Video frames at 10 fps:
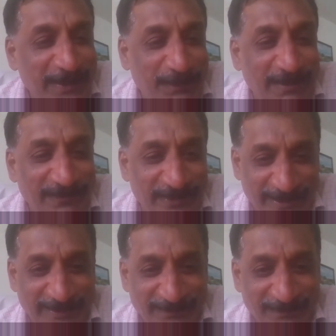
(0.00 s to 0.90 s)

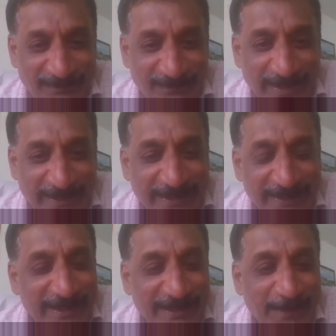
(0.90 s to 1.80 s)
powerful idea
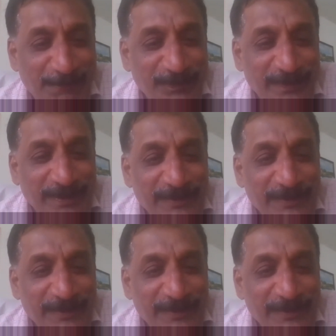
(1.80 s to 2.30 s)
at that time.